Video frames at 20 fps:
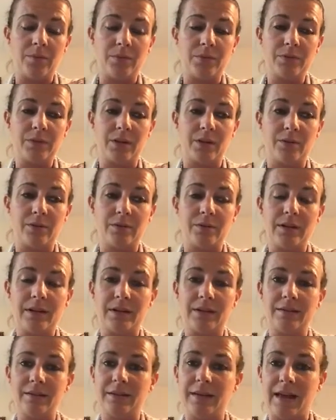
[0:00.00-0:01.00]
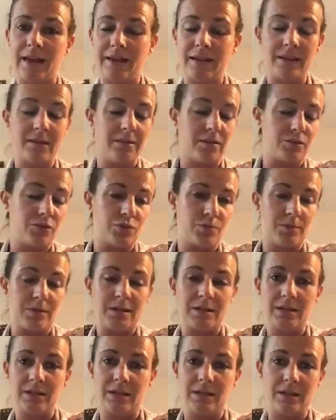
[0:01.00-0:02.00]
So yeah, any social
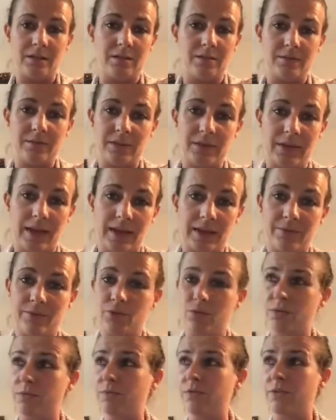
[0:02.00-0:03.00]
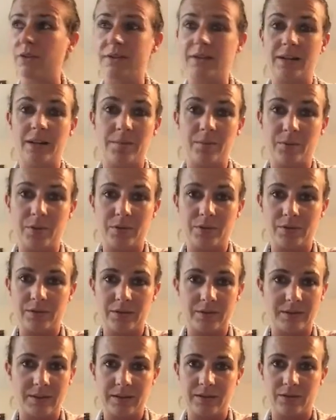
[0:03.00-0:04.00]
media. Again, if you can find any books
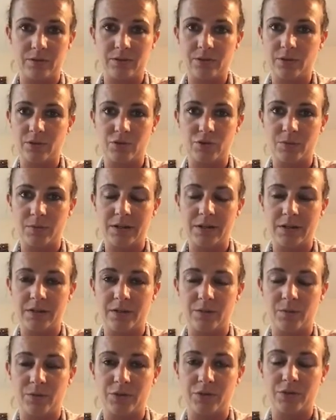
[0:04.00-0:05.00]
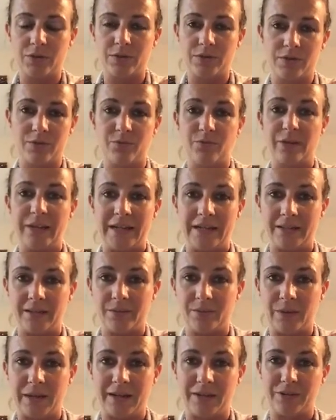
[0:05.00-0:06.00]
and things on social media that you want to read
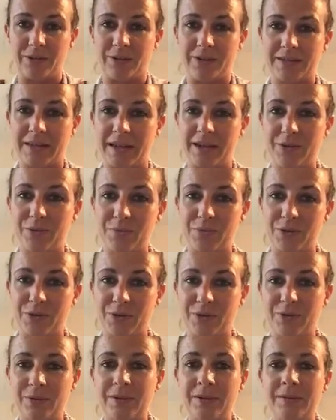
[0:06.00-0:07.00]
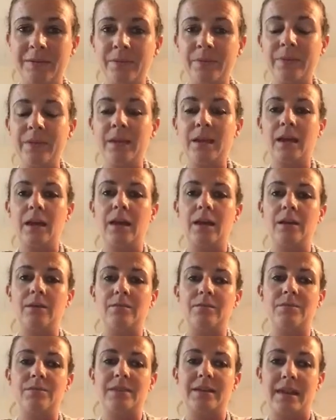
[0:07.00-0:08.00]
as well, to help you
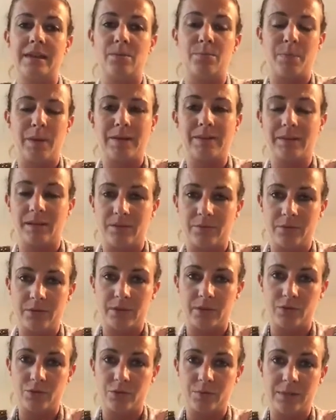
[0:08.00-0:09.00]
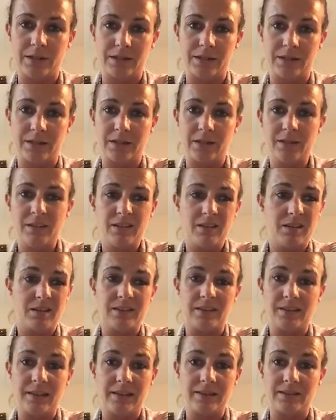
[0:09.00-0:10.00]
to get the best out of your social media,
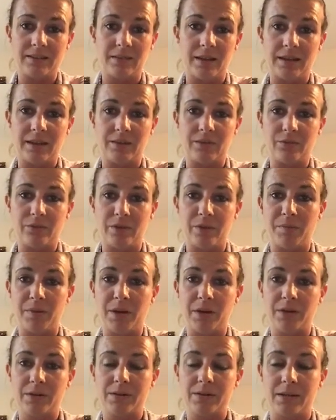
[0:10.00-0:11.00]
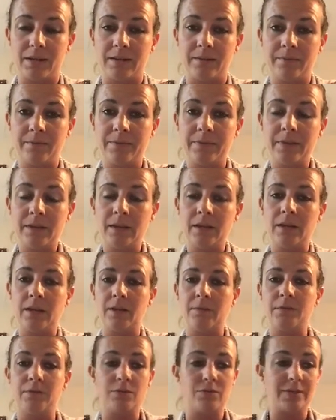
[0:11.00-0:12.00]
because at the end of the day, it's free marketing.
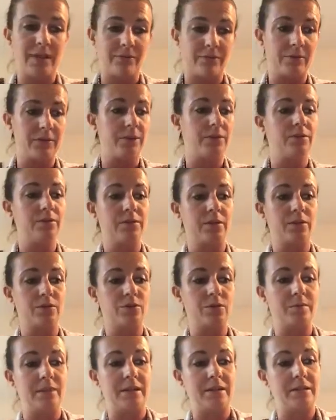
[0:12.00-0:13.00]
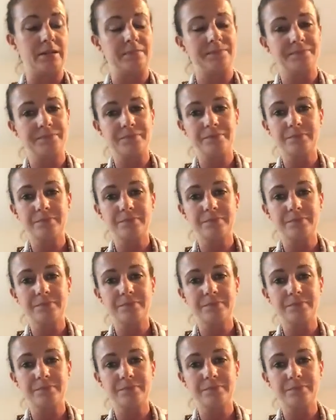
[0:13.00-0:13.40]
So definitely use social media.